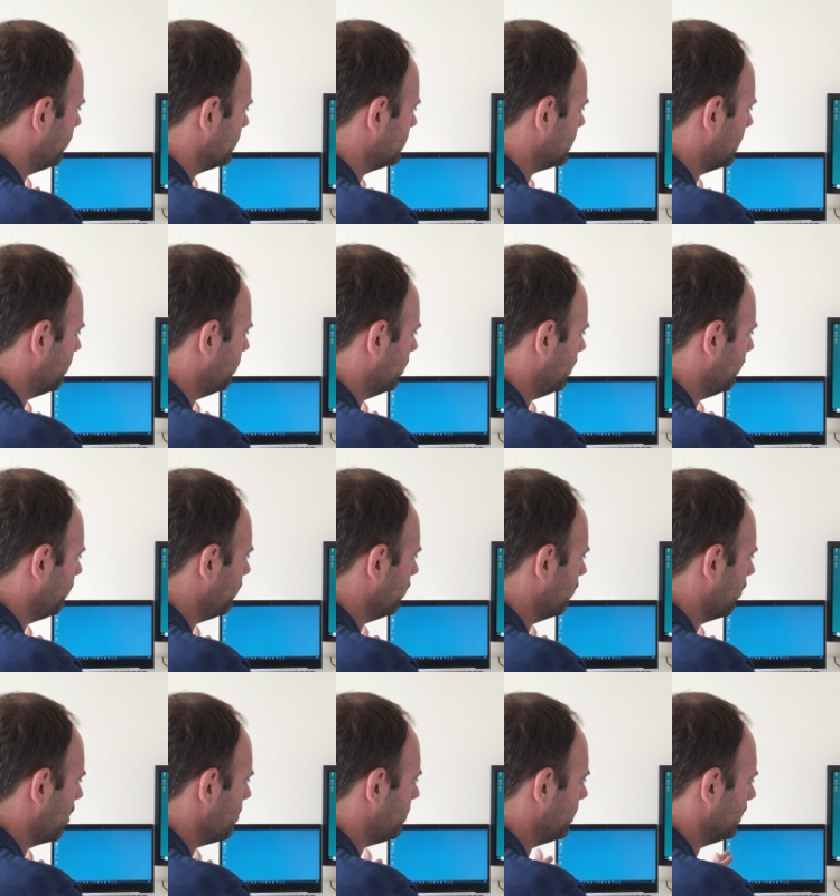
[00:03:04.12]
for example, if
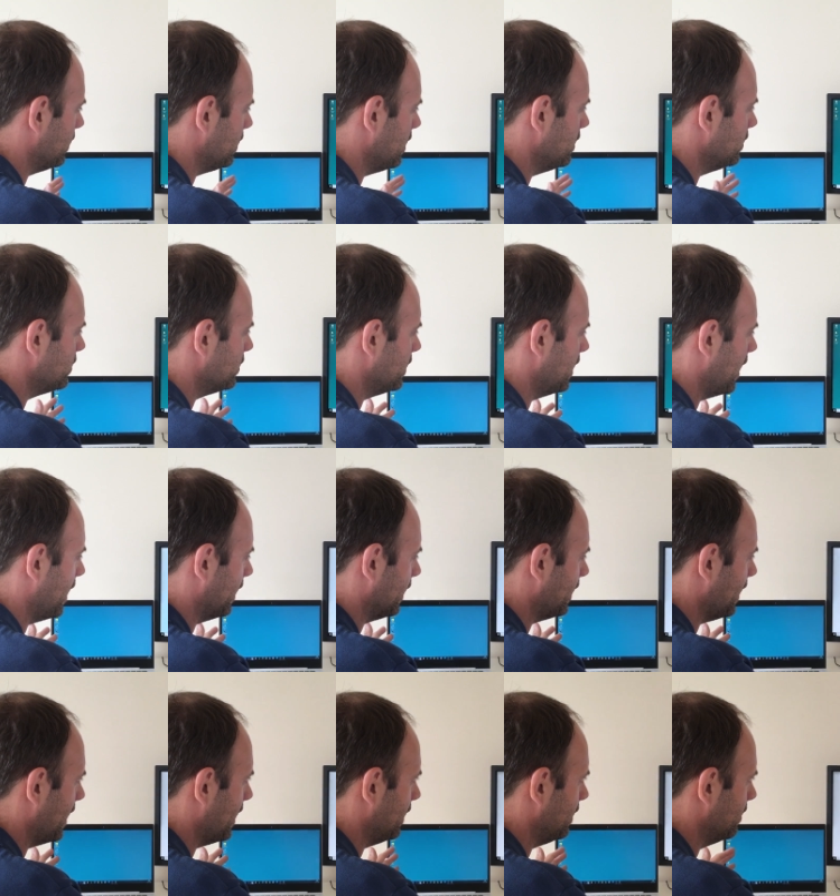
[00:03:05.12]
you're opening the internet,
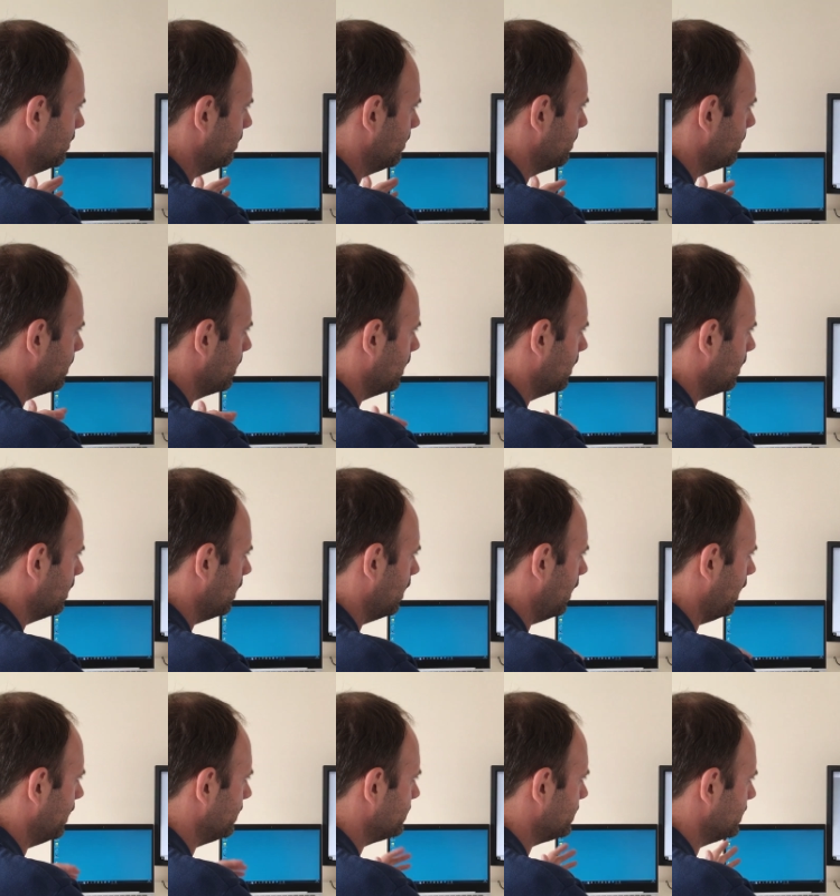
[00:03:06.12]
again,
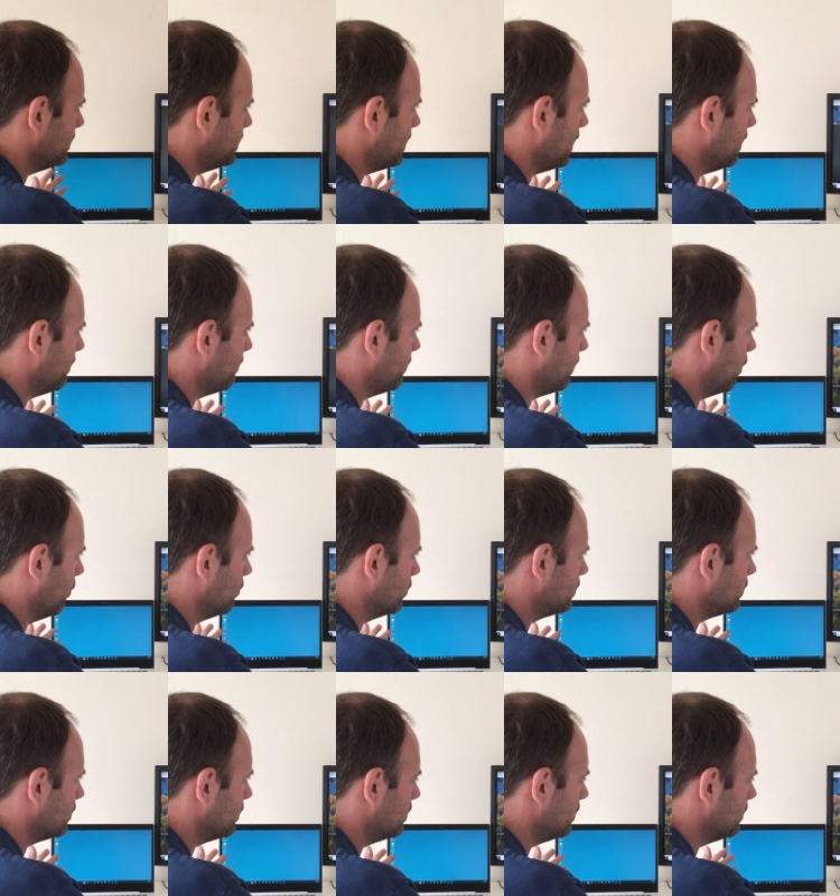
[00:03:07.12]
it's a
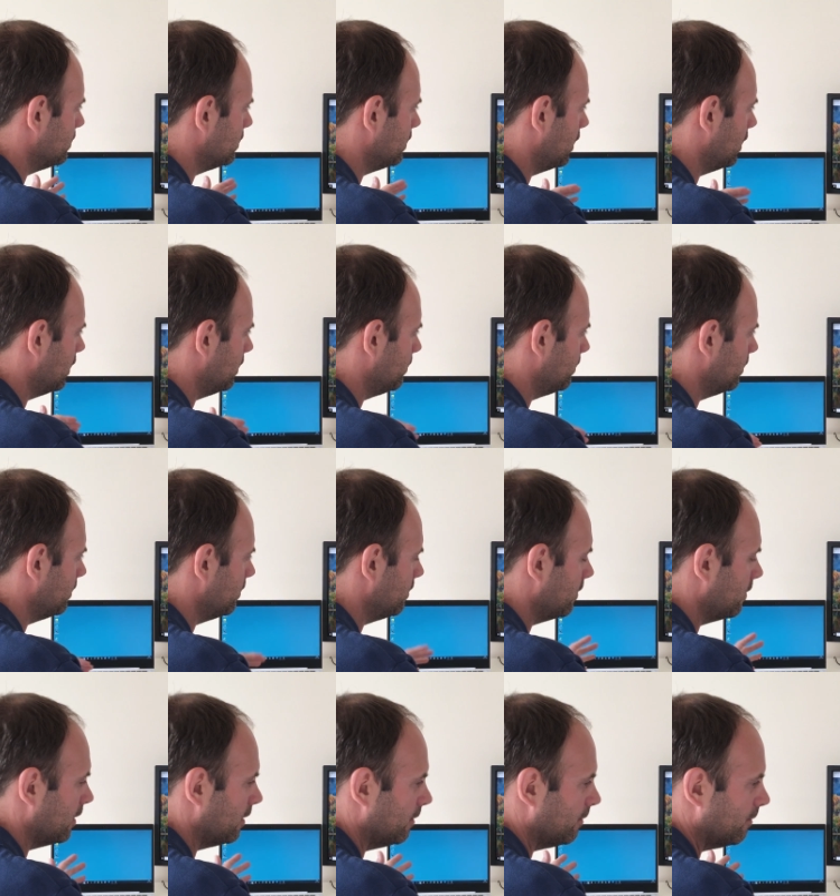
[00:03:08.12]
default
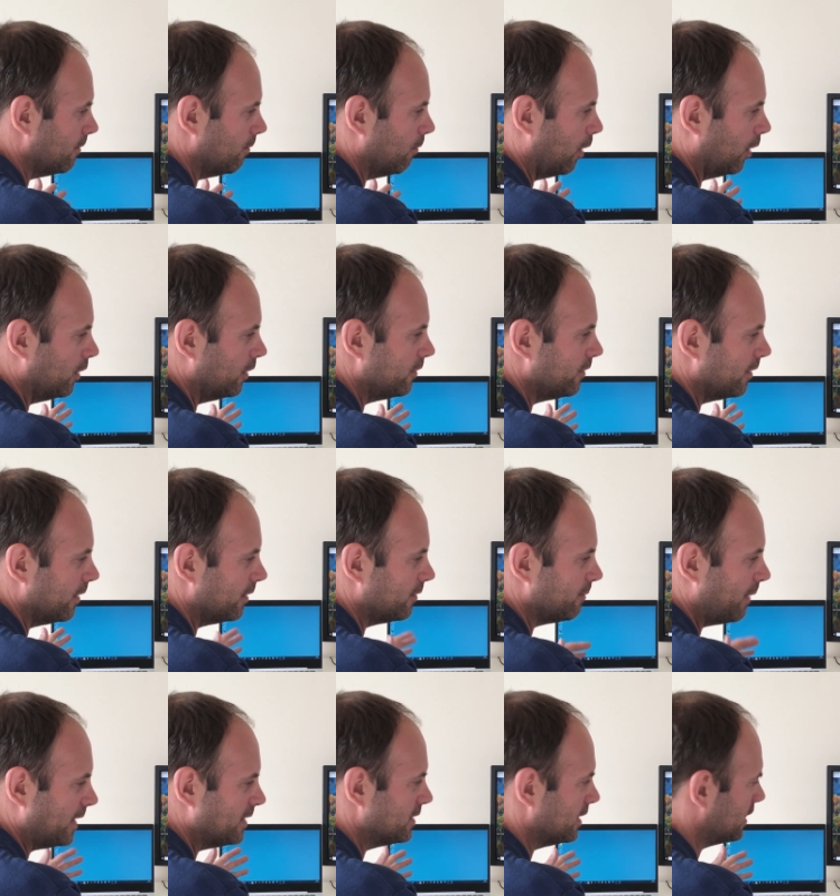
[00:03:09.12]
monitor. It's
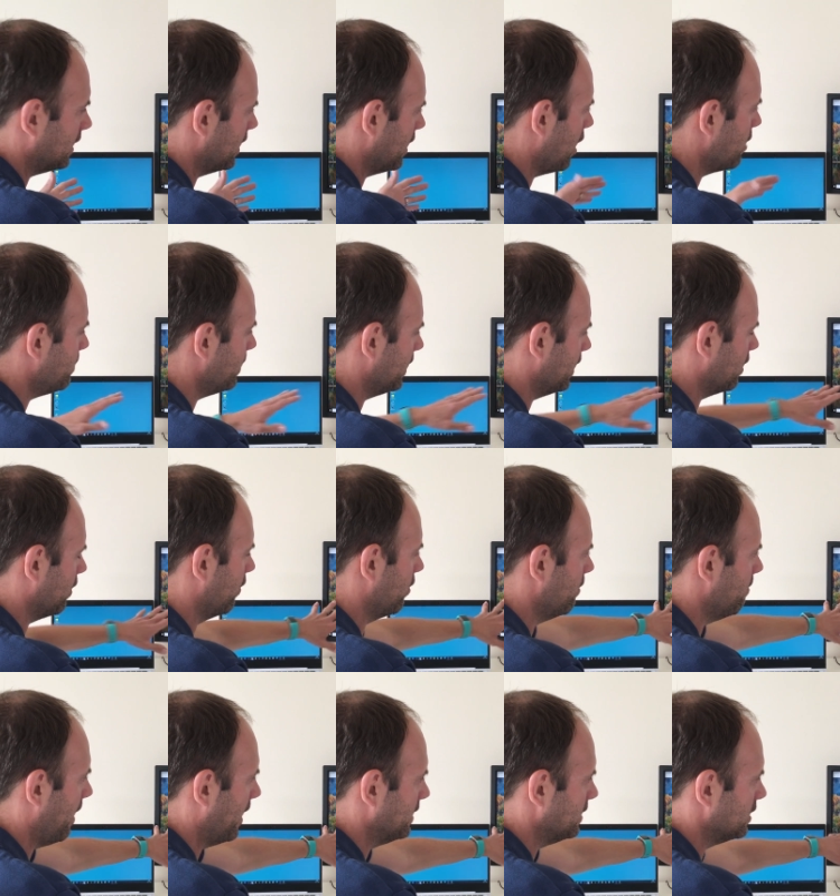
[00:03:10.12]
basically opening on
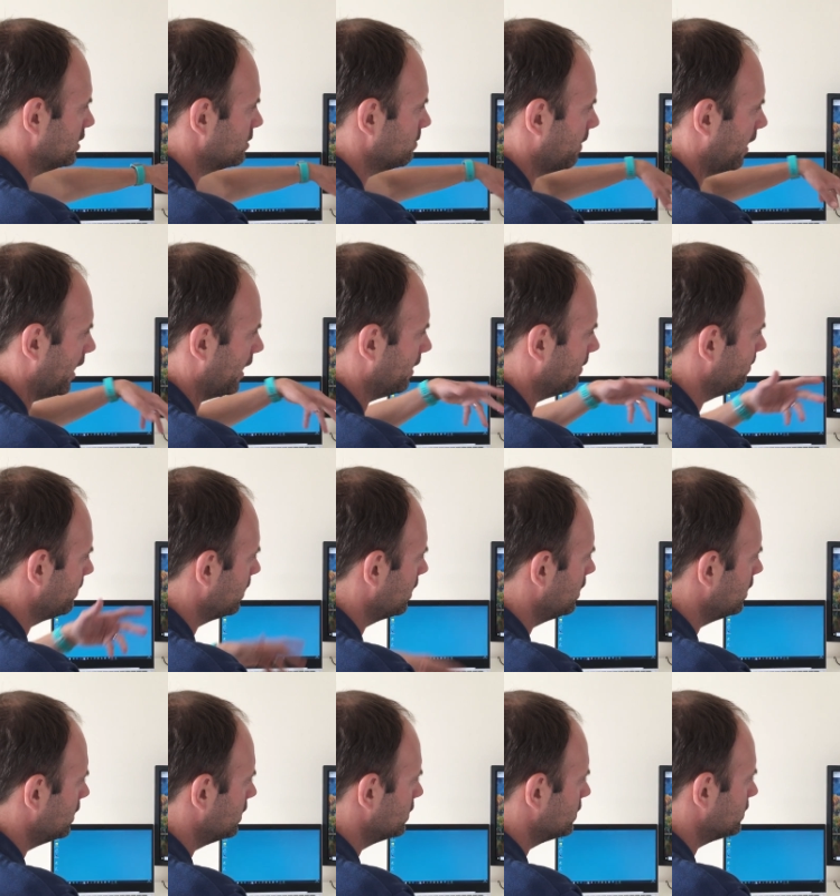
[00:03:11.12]
the main display.
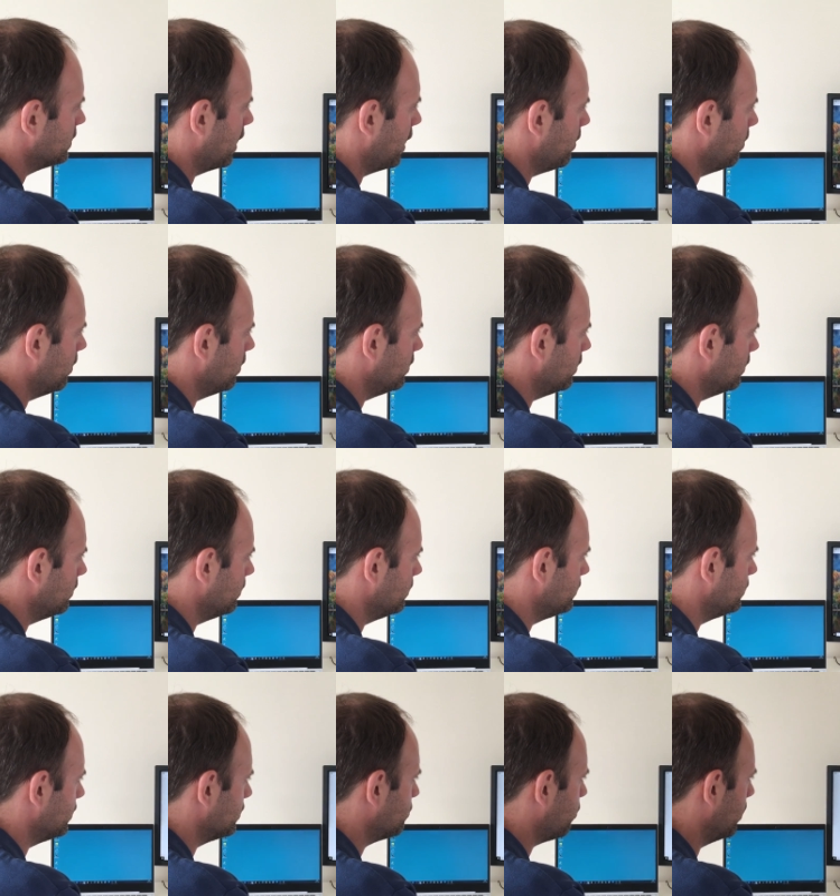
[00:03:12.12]
So
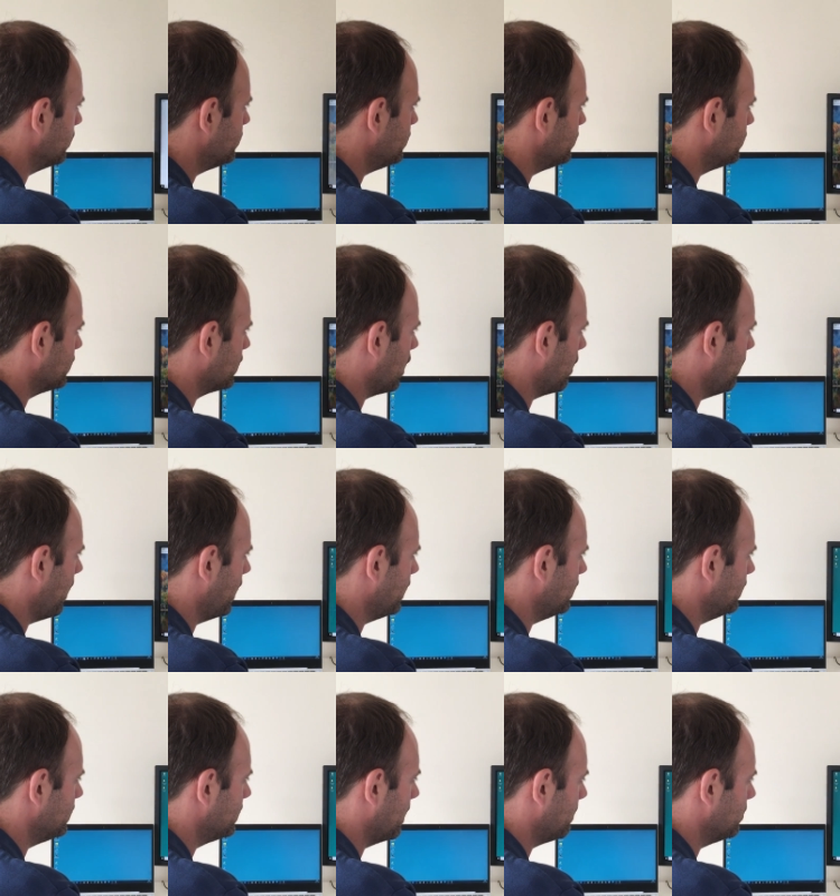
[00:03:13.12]
just wanted to go ahead
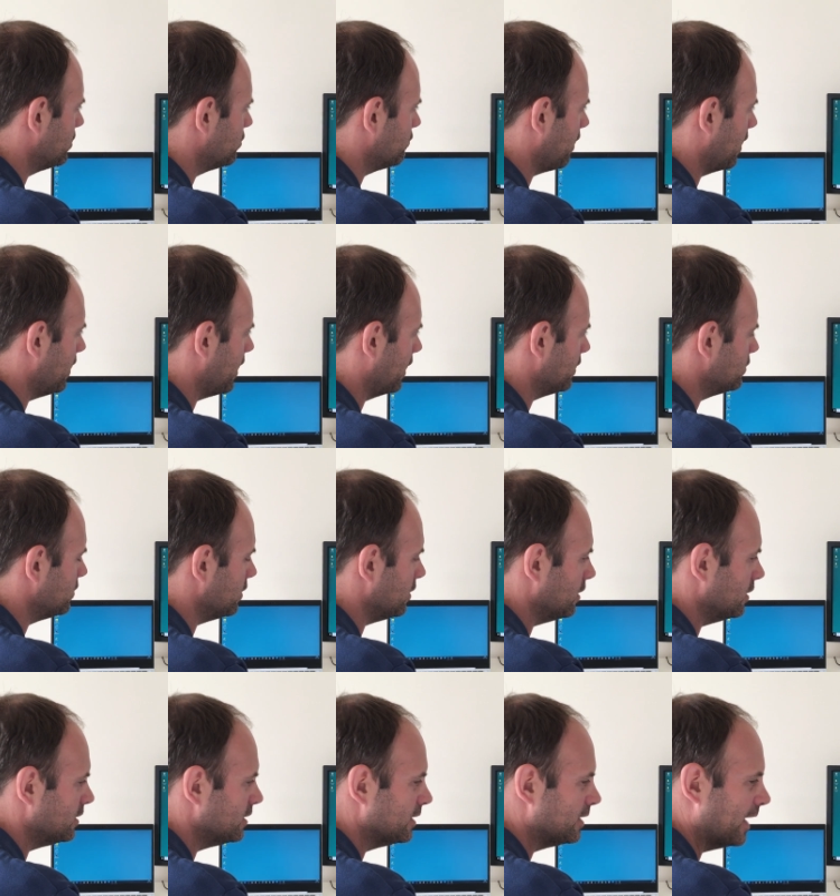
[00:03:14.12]
and demonstrate that to
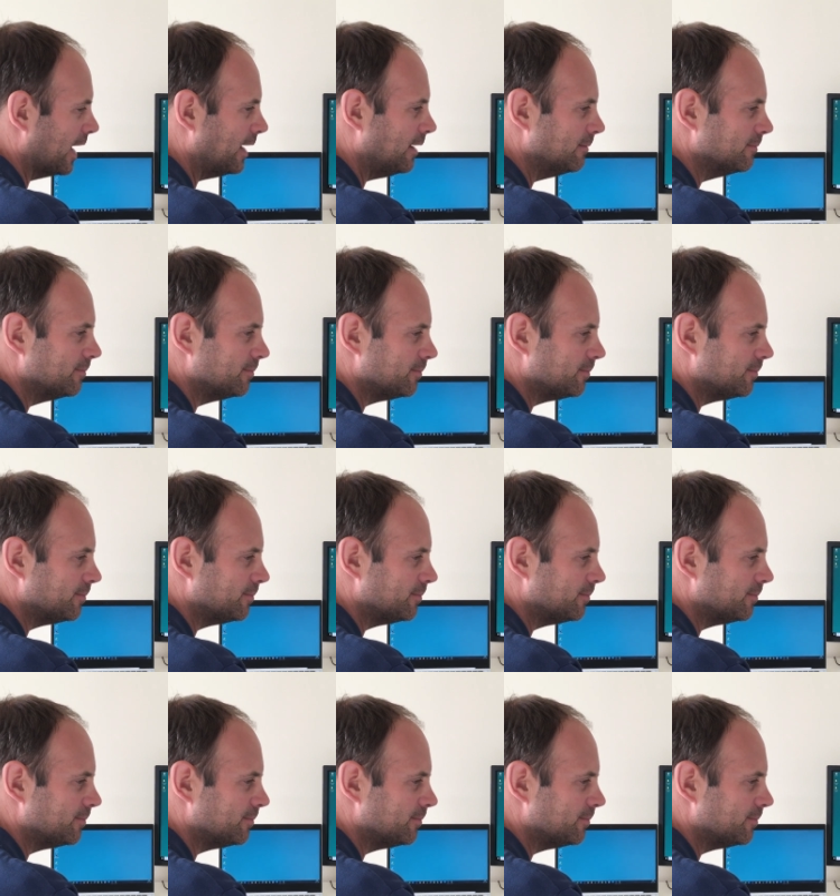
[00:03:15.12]
you today.